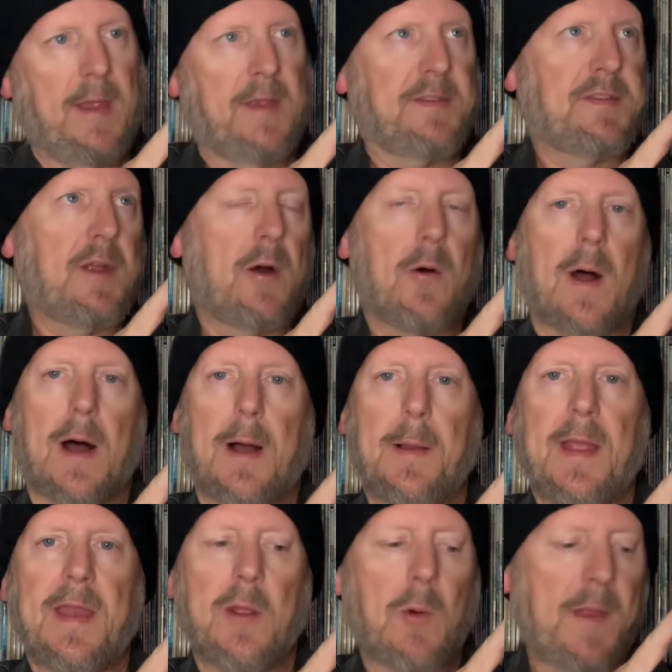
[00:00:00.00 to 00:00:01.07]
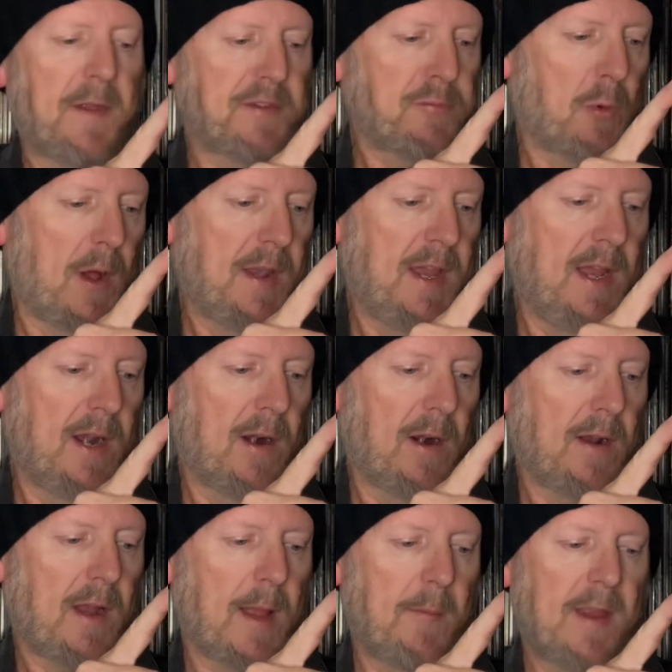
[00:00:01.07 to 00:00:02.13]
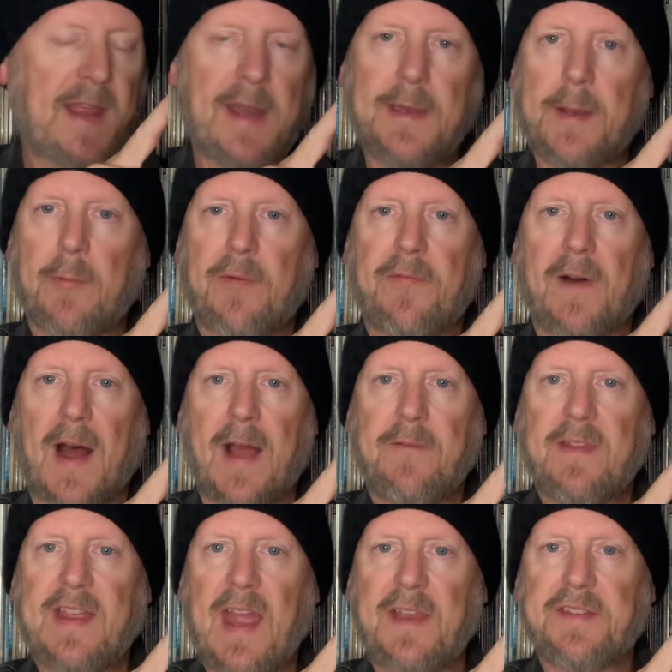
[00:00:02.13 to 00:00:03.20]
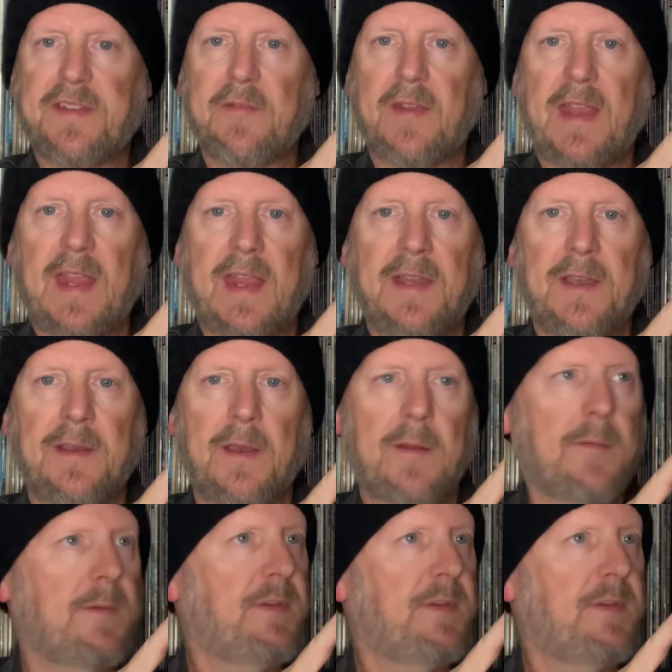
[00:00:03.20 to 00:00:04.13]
So uh, anyway, this one here coming in at number five, Gates of Eden,